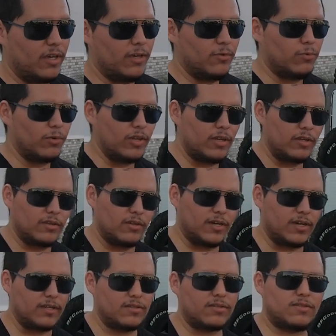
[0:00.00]
a really
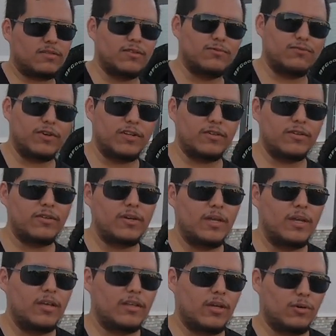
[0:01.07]
nice Defender
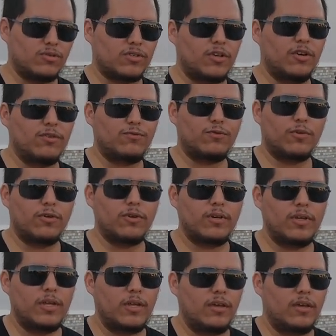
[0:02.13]
that was cared
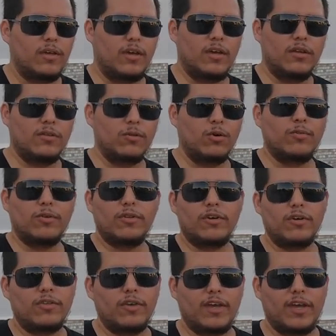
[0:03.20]
for, And over
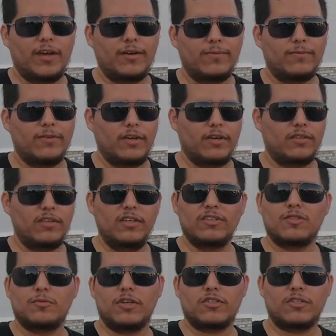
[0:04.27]
there they have like the
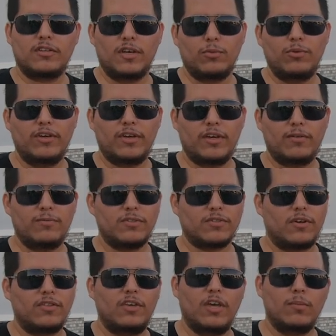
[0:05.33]
inspection that we have. It's
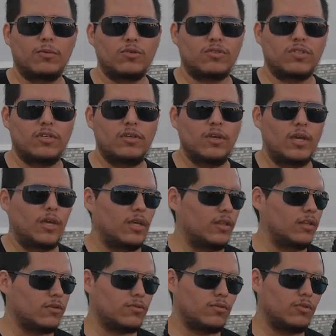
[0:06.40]
called the MOT.
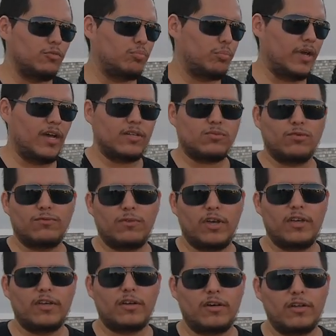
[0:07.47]
This one passed with
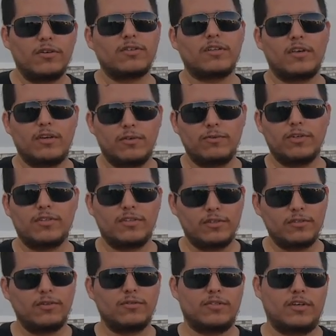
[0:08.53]
flying colors every
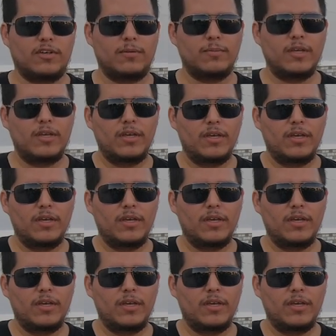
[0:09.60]
single time.